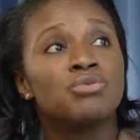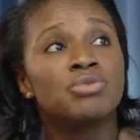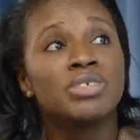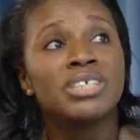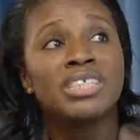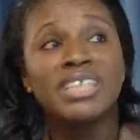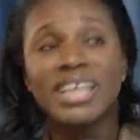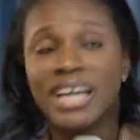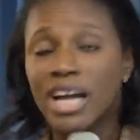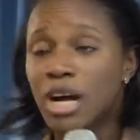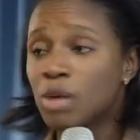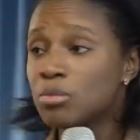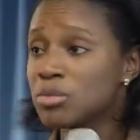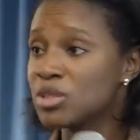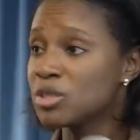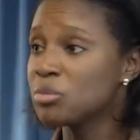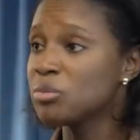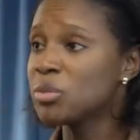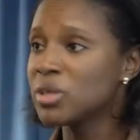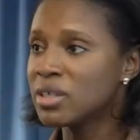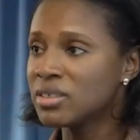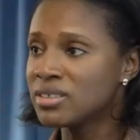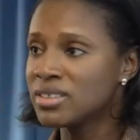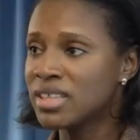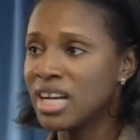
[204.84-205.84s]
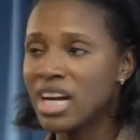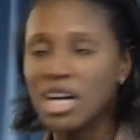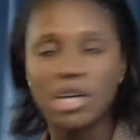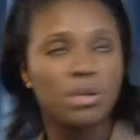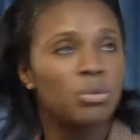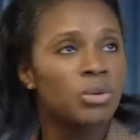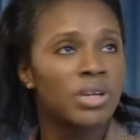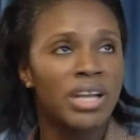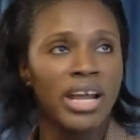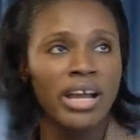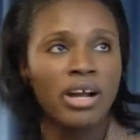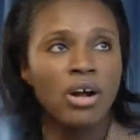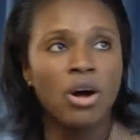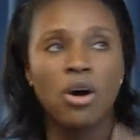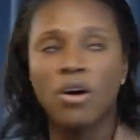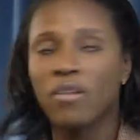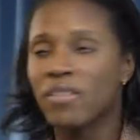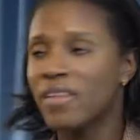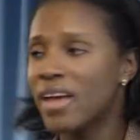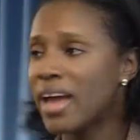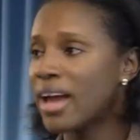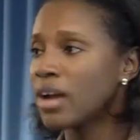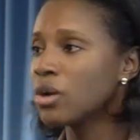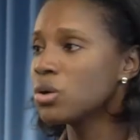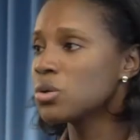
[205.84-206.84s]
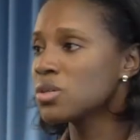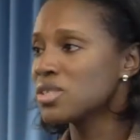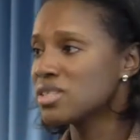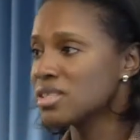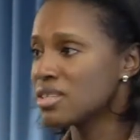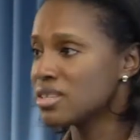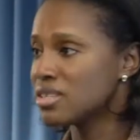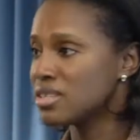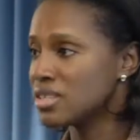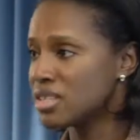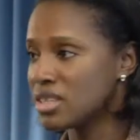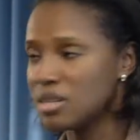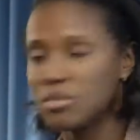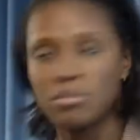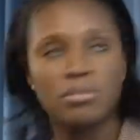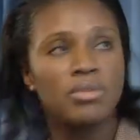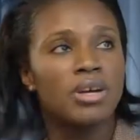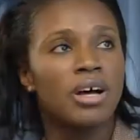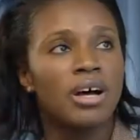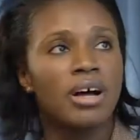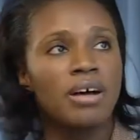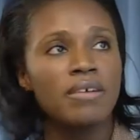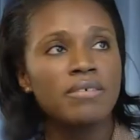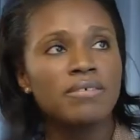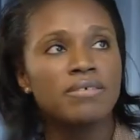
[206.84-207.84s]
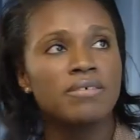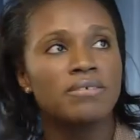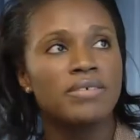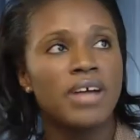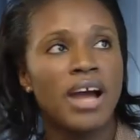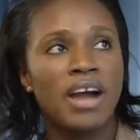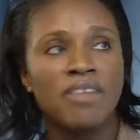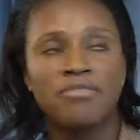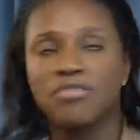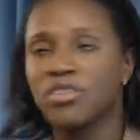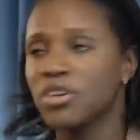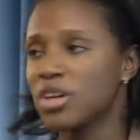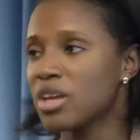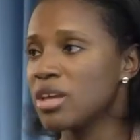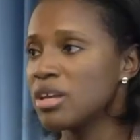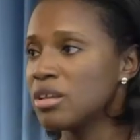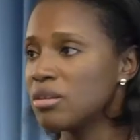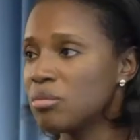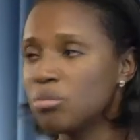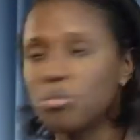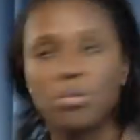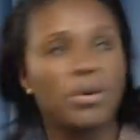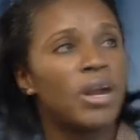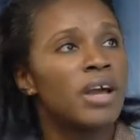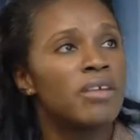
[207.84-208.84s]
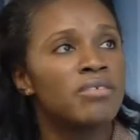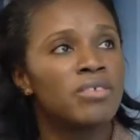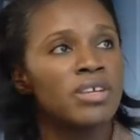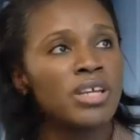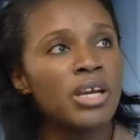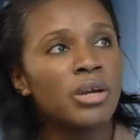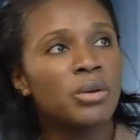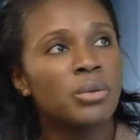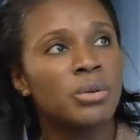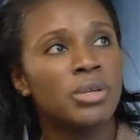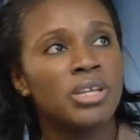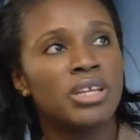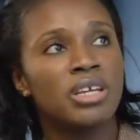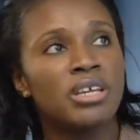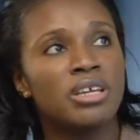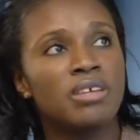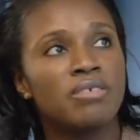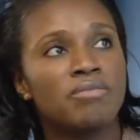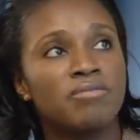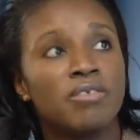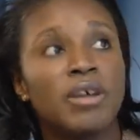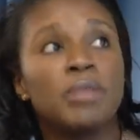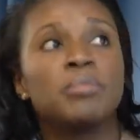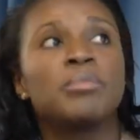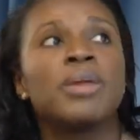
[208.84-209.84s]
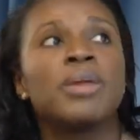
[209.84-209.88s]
really helped to build out what I call the ecosystem of African private equity fund